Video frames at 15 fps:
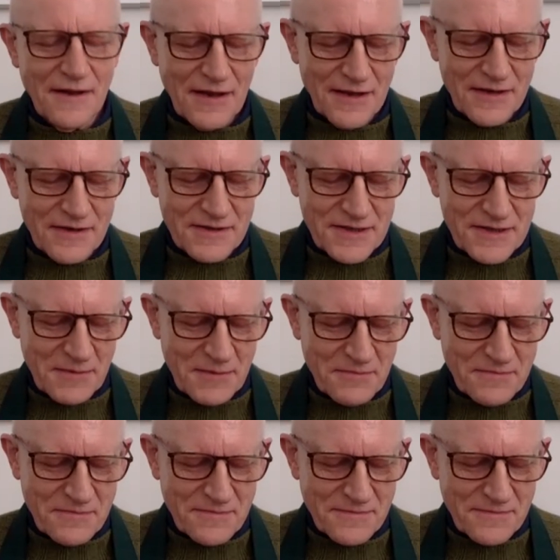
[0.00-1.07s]
And
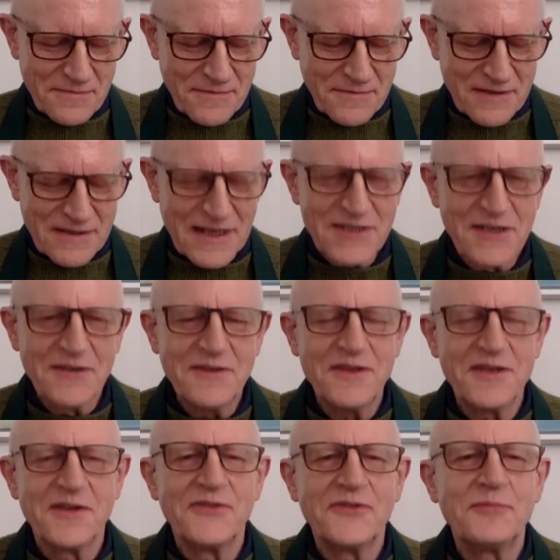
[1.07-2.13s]
with letting
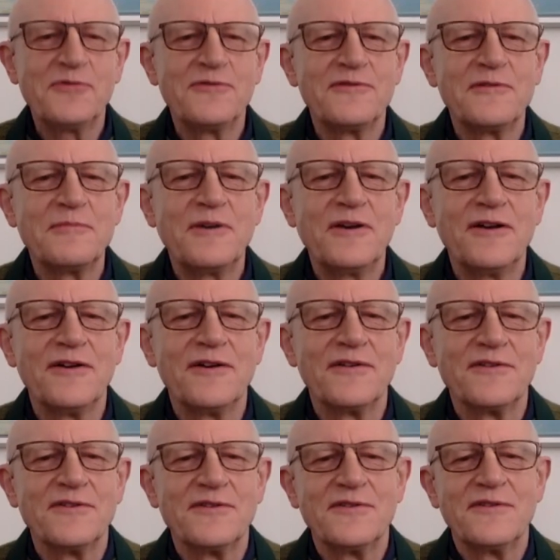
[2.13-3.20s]
things fall
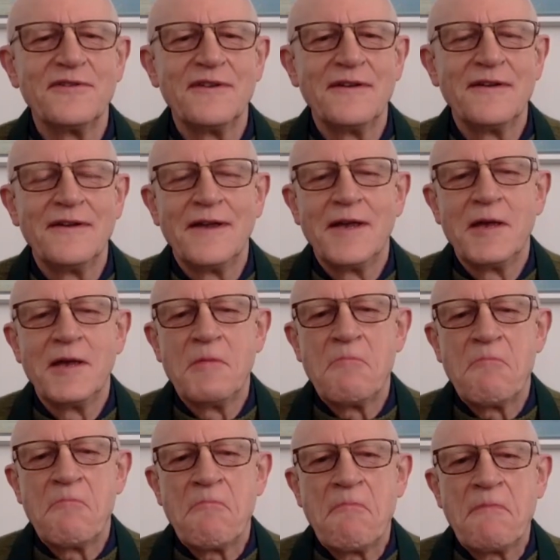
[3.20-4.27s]
apart,
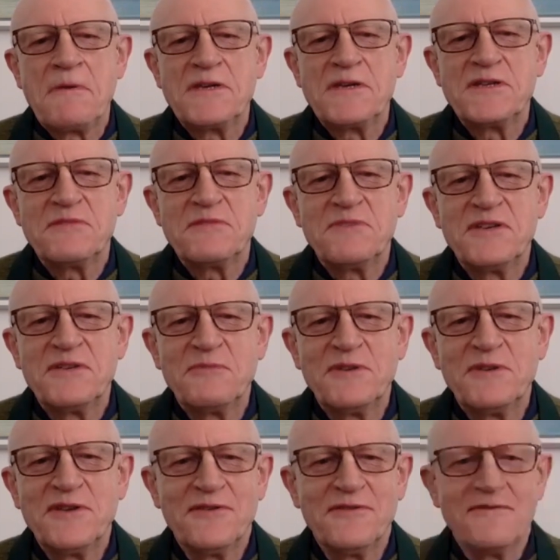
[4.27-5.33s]
does it mean we
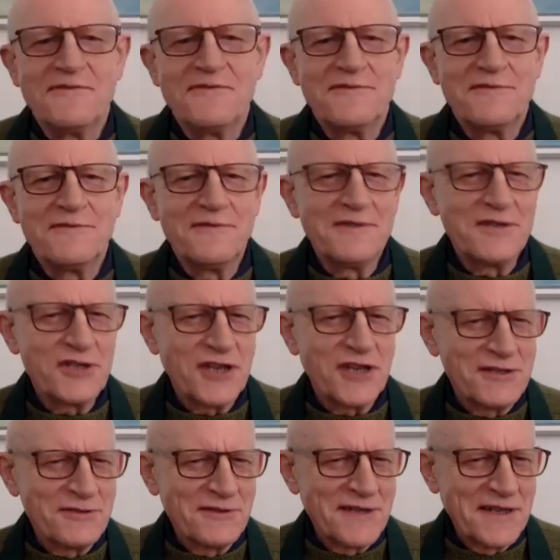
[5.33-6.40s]
don't do the
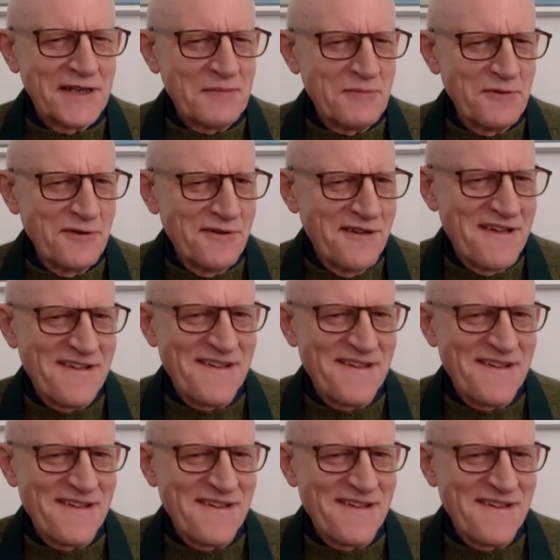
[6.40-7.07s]
schedule anymore?